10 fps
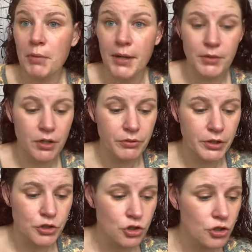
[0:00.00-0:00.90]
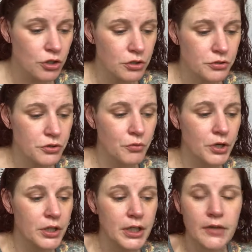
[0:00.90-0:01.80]
I'm not really sure. So we're
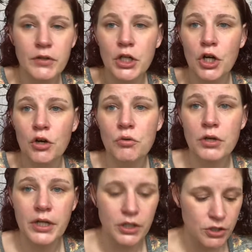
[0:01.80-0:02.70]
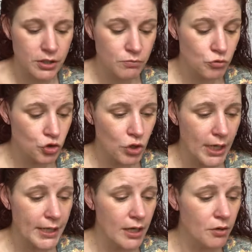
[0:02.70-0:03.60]
going to give it a go and try
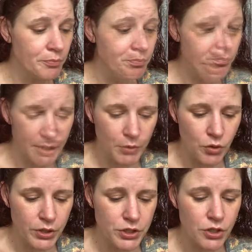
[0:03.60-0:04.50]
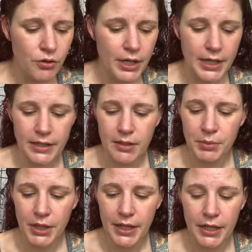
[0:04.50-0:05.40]
it out. I'm going to go ahead and
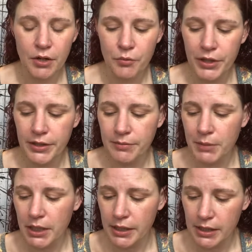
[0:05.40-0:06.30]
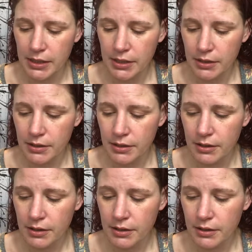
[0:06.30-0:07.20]
apply it with my
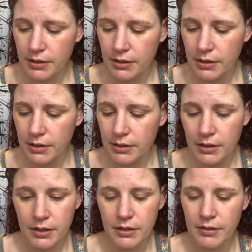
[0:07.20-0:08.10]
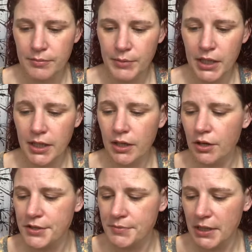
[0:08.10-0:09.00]
um, It
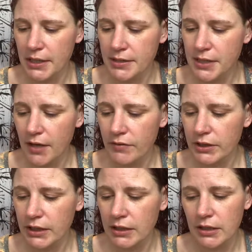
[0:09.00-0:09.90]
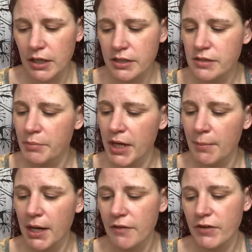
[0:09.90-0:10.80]
Cosmetics Heavenly Luxe Bye
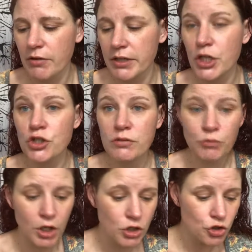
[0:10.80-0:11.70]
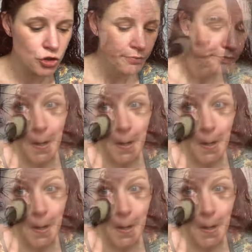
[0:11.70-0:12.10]
Bye Foundation Brush.